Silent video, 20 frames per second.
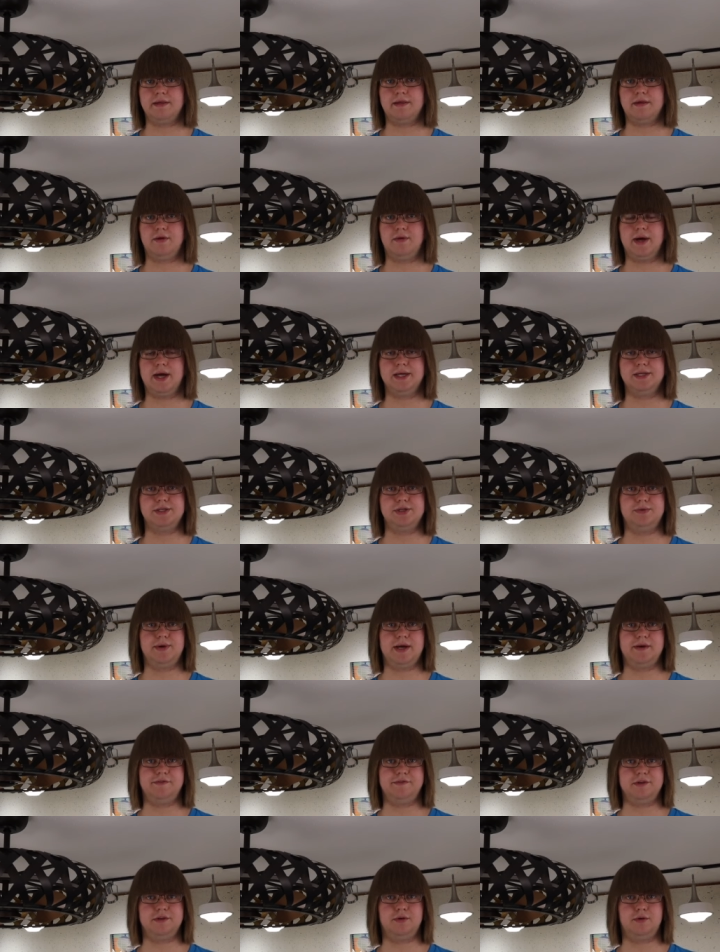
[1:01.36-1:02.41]
so I do
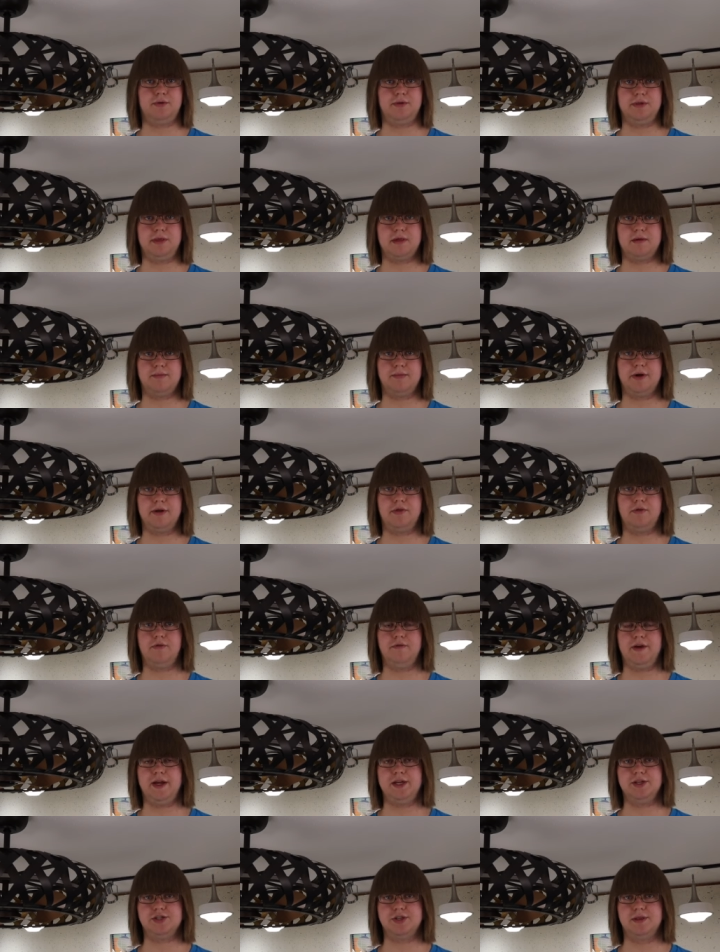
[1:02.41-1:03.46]
have to hold some
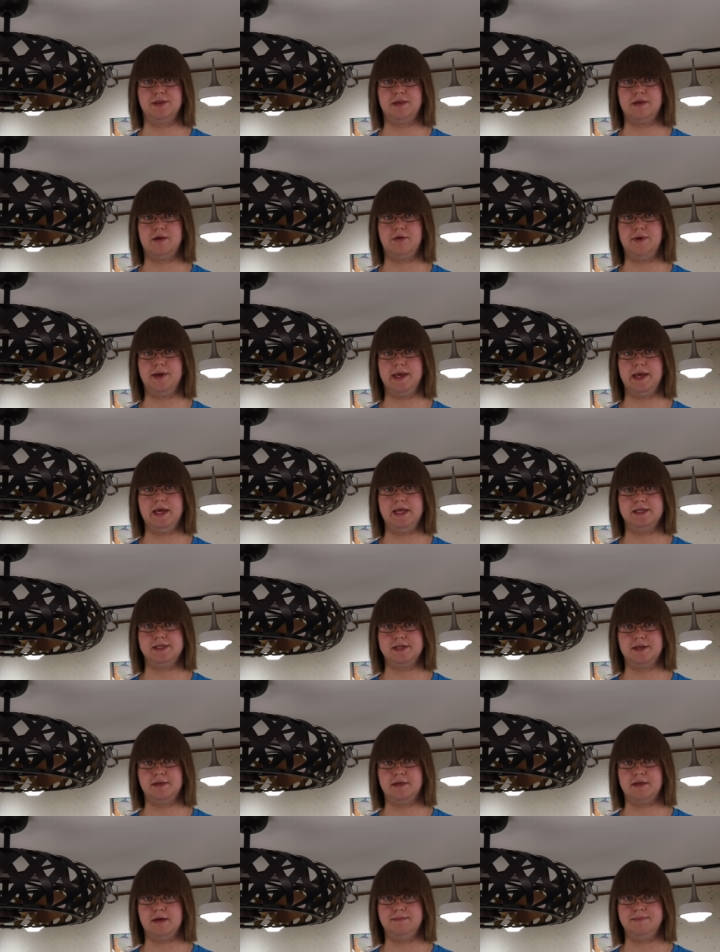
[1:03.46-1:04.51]
reservations going
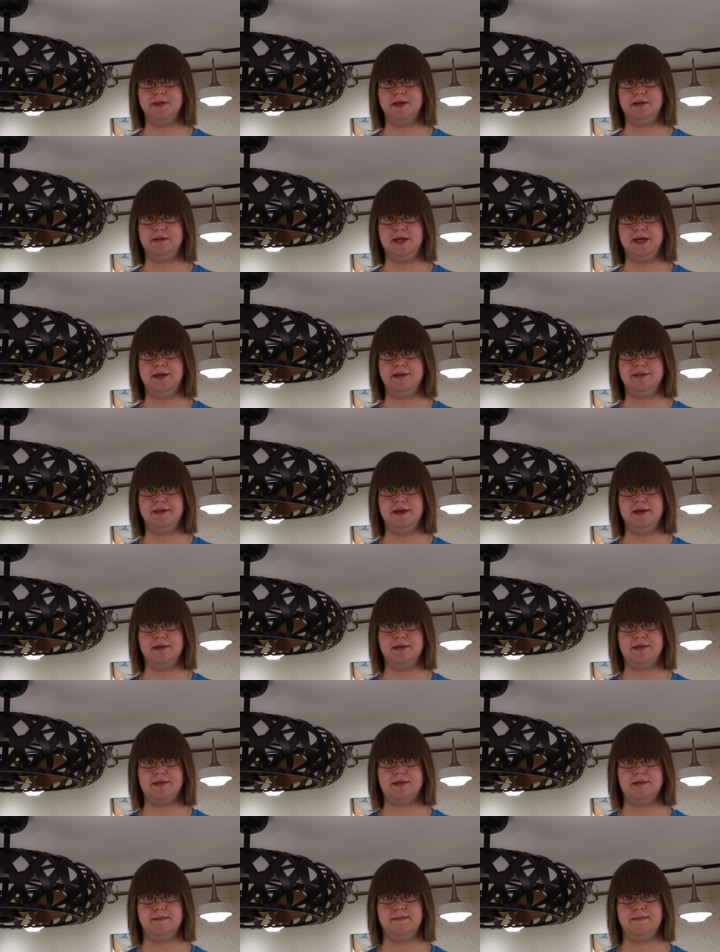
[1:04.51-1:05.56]
into something like
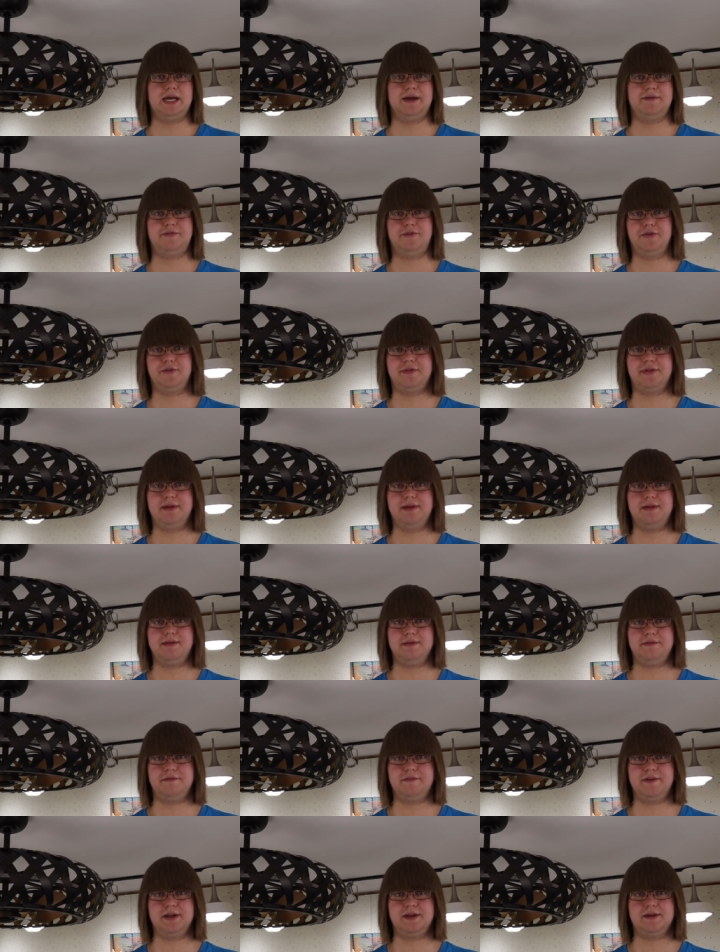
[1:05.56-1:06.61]
this. After seeing
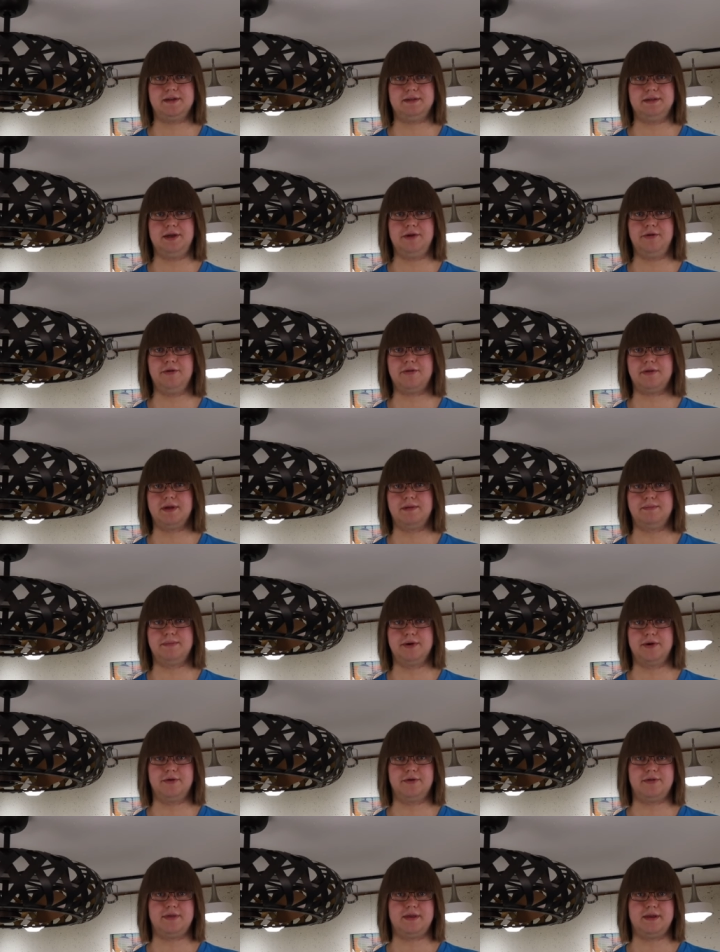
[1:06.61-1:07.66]
the Fandeliers in
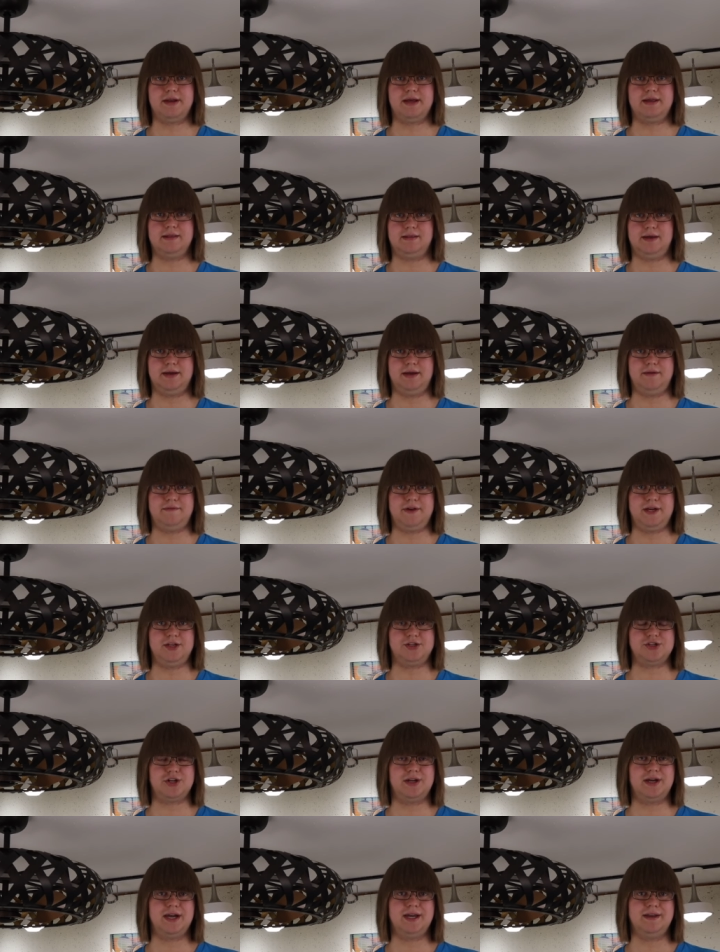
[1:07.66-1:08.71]
person at
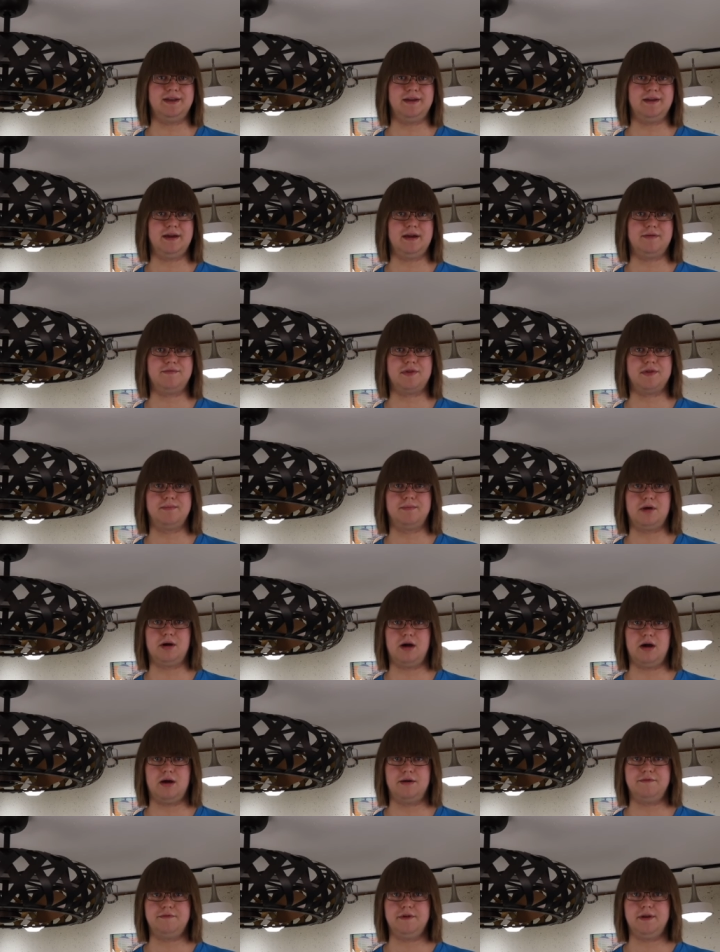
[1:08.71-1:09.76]
Lightivation, I did have some
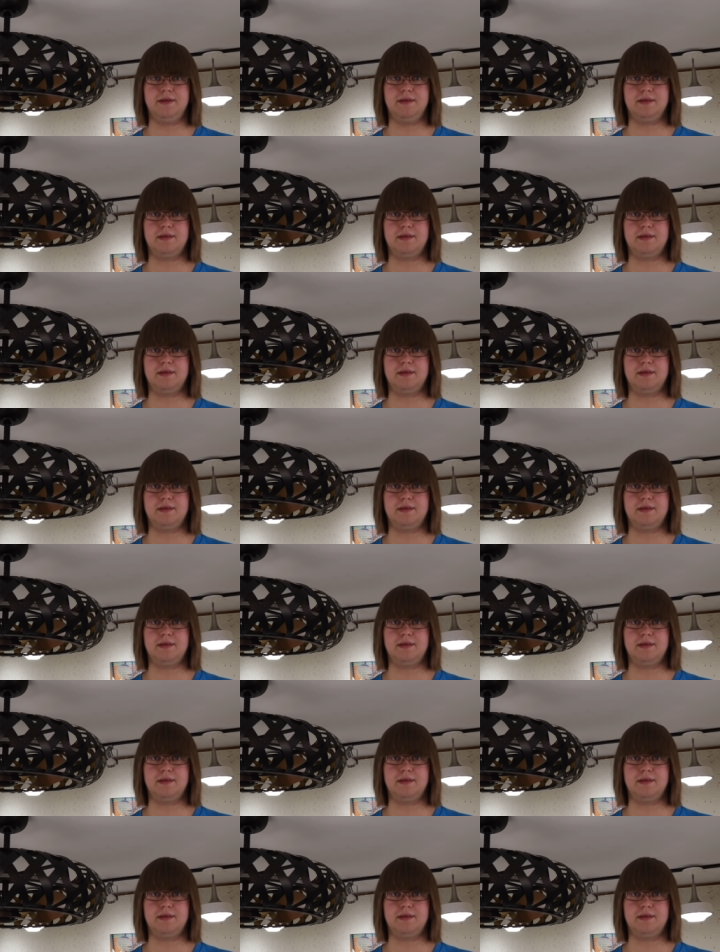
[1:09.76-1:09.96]
confidence